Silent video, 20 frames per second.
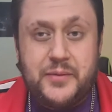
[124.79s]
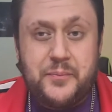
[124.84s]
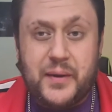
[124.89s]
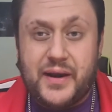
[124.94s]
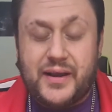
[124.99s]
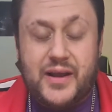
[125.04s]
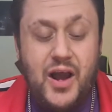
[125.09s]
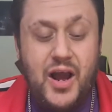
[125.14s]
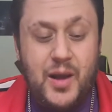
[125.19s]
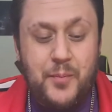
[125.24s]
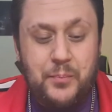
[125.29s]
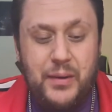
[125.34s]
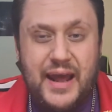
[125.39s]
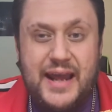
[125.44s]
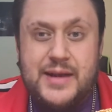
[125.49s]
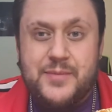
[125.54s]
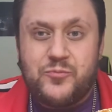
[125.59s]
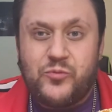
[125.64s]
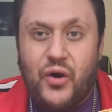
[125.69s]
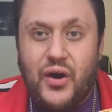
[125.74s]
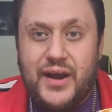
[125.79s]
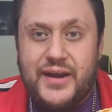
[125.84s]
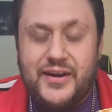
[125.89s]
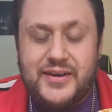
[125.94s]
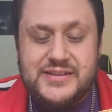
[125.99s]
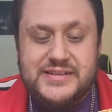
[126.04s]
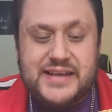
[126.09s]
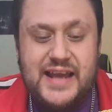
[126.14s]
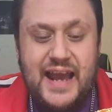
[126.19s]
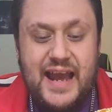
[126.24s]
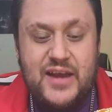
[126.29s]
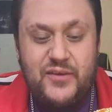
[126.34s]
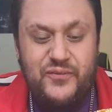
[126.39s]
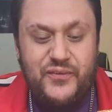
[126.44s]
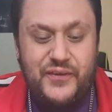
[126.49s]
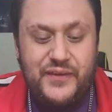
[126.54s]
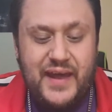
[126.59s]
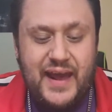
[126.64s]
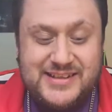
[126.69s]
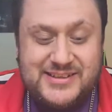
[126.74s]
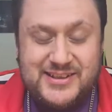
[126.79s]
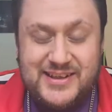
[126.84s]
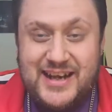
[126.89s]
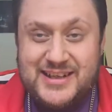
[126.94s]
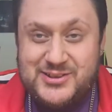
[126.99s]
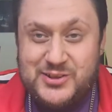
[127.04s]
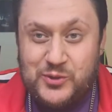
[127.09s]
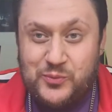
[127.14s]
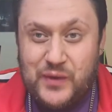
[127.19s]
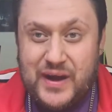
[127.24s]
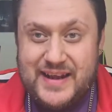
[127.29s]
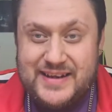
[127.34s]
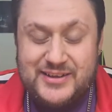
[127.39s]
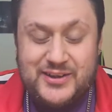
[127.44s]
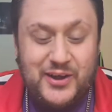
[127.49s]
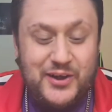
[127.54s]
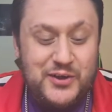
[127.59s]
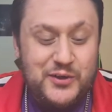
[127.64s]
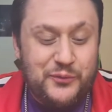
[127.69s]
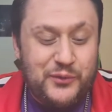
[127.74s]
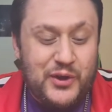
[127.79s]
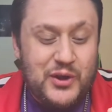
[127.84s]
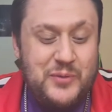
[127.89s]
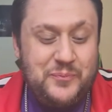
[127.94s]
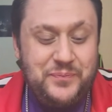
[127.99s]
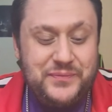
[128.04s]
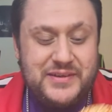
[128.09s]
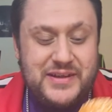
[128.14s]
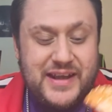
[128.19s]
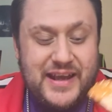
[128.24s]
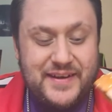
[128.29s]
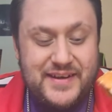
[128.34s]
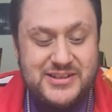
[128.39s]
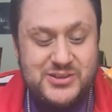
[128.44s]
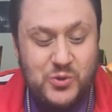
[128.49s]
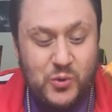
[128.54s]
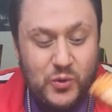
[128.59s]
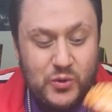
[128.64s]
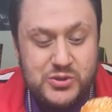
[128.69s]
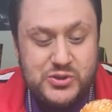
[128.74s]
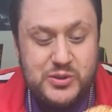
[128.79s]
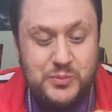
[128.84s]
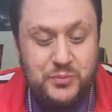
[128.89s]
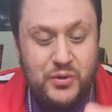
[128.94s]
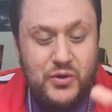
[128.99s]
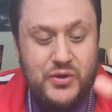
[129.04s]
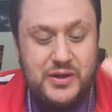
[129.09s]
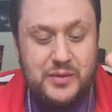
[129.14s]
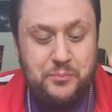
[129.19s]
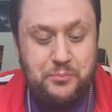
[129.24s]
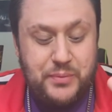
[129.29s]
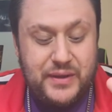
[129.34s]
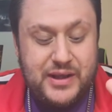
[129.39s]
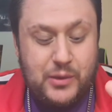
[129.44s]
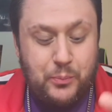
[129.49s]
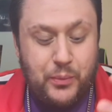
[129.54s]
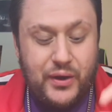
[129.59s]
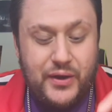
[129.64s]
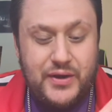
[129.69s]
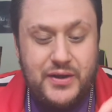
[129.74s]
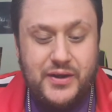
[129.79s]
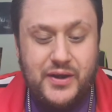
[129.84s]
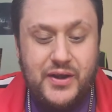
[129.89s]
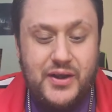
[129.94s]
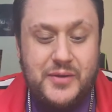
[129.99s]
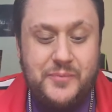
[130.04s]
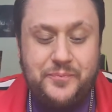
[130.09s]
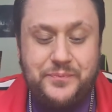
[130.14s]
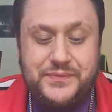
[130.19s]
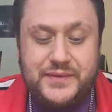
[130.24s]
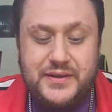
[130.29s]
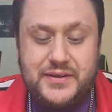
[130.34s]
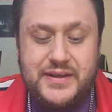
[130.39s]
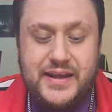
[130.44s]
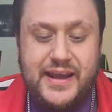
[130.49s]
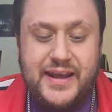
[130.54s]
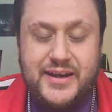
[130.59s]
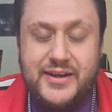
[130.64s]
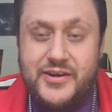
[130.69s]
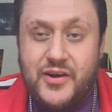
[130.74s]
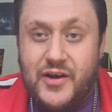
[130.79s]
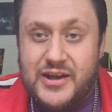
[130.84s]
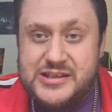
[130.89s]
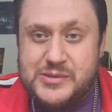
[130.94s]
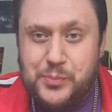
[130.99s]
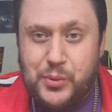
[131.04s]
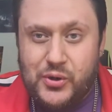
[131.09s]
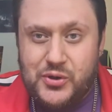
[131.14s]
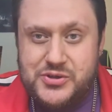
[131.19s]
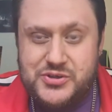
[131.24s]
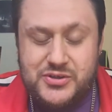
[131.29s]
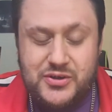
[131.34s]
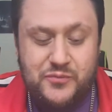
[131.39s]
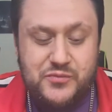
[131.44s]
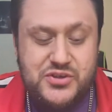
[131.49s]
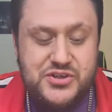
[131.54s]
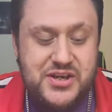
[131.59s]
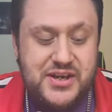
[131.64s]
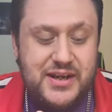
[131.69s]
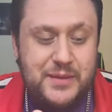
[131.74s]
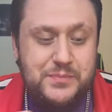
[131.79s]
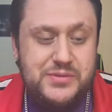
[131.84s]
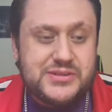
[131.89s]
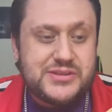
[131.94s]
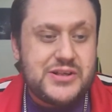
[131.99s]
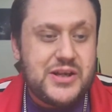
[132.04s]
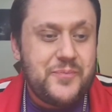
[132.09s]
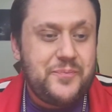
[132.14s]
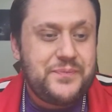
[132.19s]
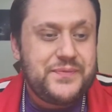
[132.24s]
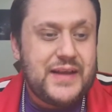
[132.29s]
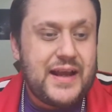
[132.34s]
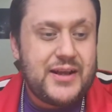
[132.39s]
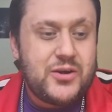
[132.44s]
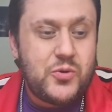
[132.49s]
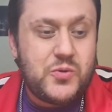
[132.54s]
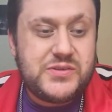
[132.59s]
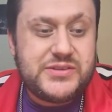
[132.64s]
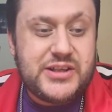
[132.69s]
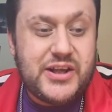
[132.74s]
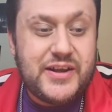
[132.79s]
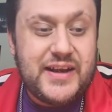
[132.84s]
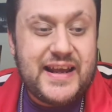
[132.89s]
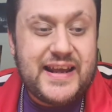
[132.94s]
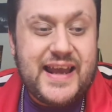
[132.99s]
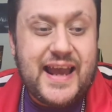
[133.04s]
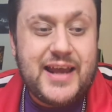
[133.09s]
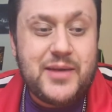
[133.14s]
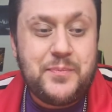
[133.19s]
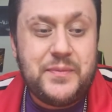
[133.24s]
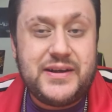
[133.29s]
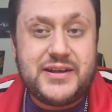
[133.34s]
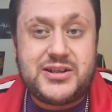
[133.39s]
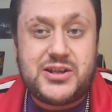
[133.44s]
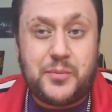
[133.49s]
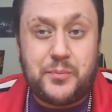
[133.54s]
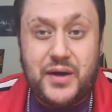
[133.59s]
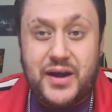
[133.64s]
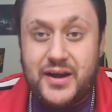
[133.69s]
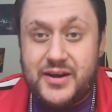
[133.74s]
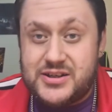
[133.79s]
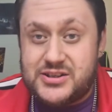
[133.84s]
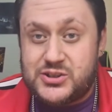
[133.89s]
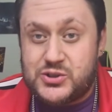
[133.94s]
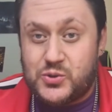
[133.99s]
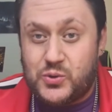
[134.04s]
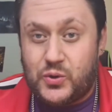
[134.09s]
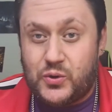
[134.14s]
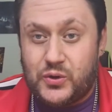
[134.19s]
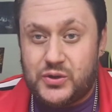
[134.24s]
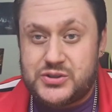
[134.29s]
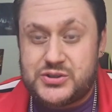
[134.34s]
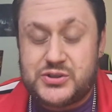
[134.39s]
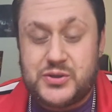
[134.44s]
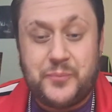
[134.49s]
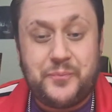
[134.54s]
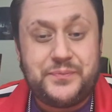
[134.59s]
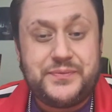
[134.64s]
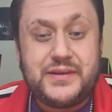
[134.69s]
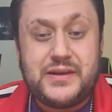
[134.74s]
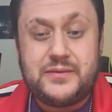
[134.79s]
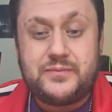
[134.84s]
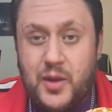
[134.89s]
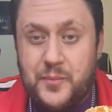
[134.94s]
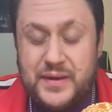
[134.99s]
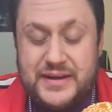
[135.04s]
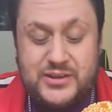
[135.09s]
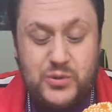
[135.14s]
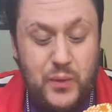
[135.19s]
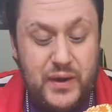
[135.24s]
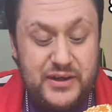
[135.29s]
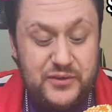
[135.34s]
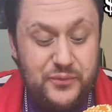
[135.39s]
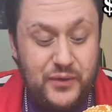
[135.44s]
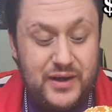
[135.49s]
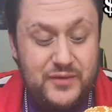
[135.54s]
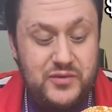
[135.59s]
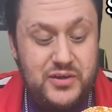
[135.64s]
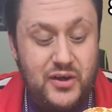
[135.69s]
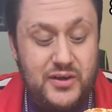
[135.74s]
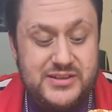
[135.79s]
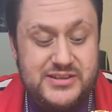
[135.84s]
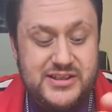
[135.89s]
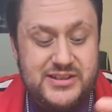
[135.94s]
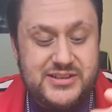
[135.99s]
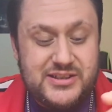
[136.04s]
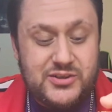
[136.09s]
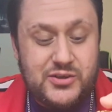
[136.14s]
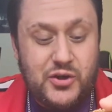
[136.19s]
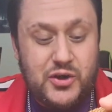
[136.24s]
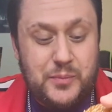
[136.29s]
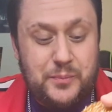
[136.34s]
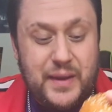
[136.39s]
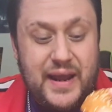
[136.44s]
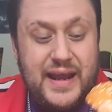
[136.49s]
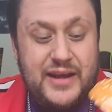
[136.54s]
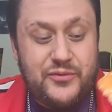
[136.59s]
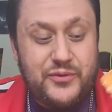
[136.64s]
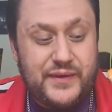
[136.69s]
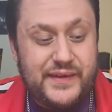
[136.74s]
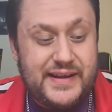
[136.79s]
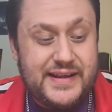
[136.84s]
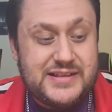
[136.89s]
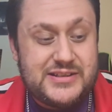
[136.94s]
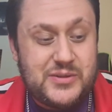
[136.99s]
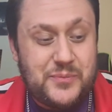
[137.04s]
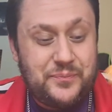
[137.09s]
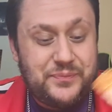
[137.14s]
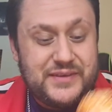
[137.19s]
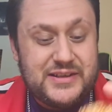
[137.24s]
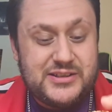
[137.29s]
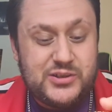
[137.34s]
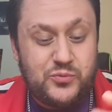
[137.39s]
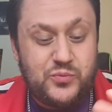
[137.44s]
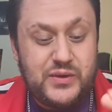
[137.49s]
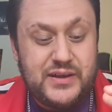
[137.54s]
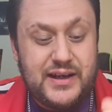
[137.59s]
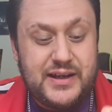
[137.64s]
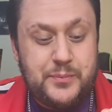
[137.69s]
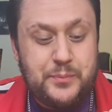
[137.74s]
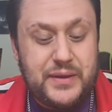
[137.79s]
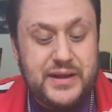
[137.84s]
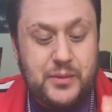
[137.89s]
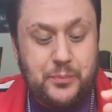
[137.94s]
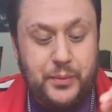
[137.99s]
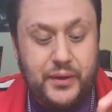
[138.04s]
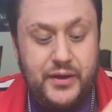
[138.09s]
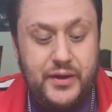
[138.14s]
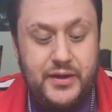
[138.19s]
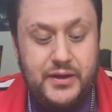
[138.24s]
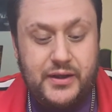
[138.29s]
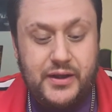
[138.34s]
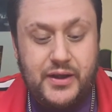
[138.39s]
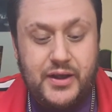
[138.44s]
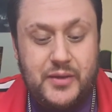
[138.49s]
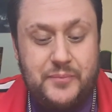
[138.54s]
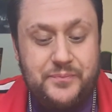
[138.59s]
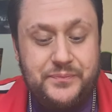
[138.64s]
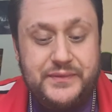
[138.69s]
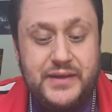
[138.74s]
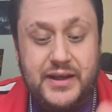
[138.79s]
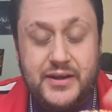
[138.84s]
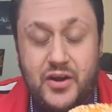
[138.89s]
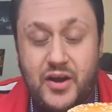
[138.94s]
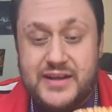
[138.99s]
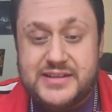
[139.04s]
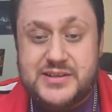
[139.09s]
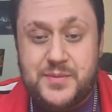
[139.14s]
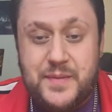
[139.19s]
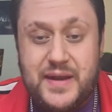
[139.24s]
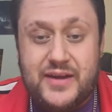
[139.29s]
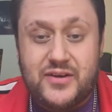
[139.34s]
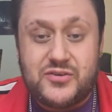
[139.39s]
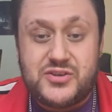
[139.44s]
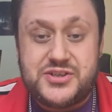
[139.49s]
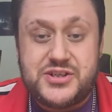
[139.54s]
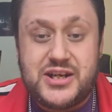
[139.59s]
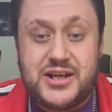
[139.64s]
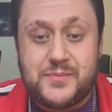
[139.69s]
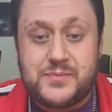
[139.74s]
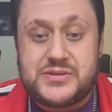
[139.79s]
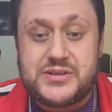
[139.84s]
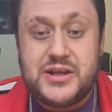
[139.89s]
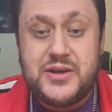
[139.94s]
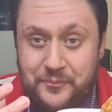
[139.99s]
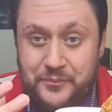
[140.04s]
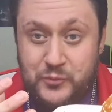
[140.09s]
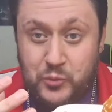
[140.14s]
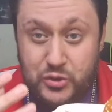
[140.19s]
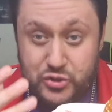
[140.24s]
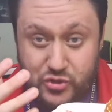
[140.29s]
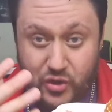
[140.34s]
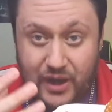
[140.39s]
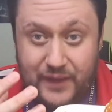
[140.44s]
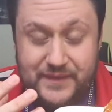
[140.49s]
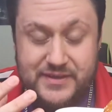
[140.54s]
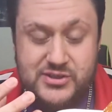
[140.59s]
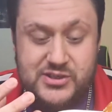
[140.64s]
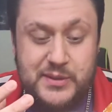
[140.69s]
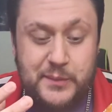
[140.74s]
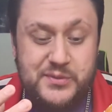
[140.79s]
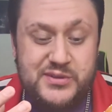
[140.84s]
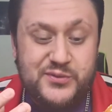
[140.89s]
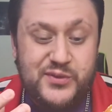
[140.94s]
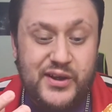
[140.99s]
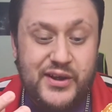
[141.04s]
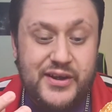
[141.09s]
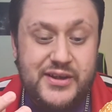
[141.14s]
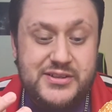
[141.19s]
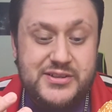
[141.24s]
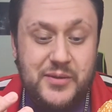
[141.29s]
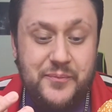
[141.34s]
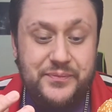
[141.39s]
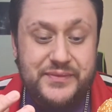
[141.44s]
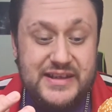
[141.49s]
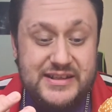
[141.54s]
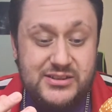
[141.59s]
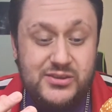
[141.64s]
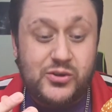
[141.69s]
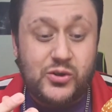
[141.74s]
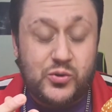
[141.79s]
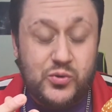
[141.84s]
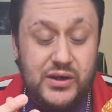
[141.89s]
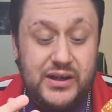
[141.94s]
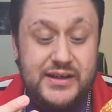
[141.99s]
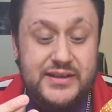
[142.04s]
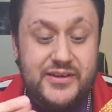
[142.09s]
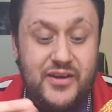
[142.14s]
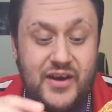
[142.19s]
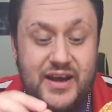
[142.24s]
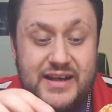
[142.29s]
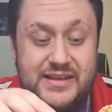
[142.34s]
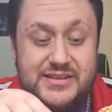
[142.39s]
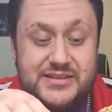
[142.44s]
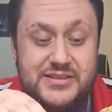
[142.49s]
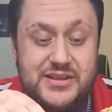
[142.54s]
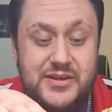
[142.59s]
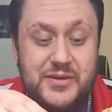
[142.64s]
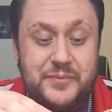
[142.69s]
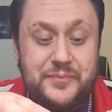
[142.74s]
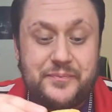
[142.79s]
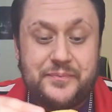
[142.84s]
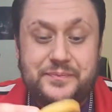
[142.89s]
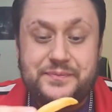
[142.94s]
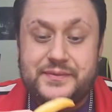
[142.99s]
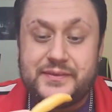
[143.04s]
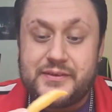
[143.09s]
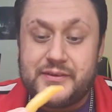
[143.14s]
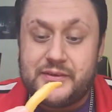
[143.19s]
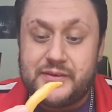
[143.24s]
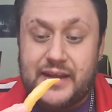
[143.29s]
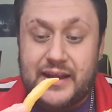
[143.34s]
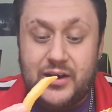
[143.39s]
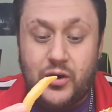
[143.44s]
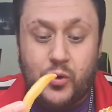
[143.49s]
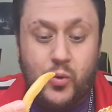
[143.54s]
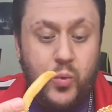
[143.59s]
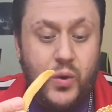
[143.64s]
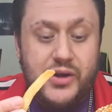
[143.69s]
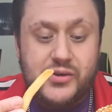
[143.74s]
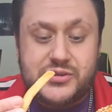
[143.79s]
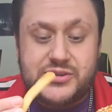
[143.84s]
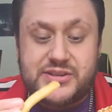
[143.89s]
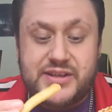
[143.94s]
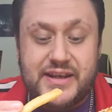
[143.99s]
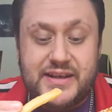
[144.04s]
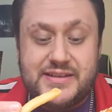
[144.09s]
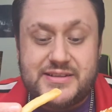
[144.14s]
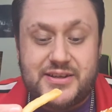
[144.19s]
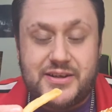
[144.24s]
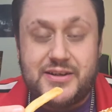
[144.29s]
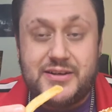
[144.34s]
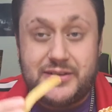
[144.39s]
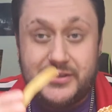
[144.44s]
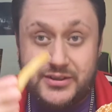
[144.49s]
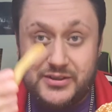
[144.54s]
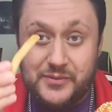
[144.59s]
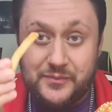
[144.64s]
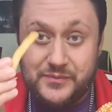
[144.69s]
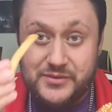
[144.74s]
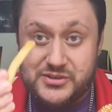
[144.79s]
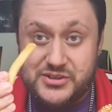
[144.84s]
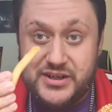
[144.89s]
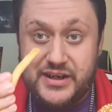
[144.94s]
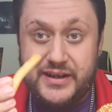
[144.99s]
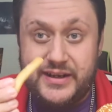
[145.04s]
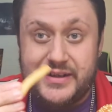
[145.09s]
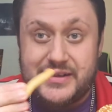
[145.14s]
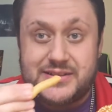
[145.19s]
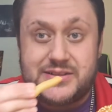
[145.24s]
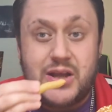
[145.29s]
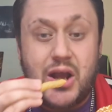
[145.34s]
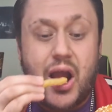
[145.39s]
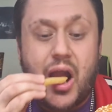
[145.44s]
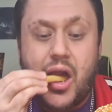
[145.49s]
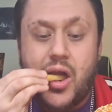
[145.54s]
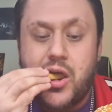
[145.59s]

But I can't blame Rhino's Café for that, so that's the rant over. You get this awesome looking big burger, you get a nice portion of chips, and also they gave me a tomato sauce. I mean, $25 isn't too bad for this. It's a really big burger, a nice amount of chips. We'll try the chips first. These look really nice. They look well seasoned. Cheers.